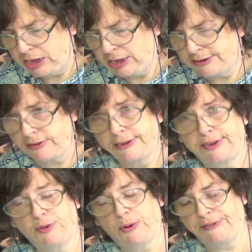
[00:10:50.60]
So this
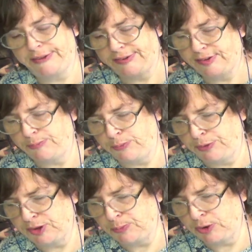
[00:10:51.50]
is what
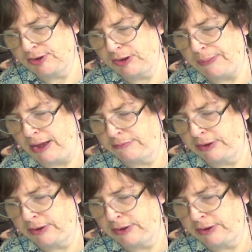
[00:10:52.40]
this book is about.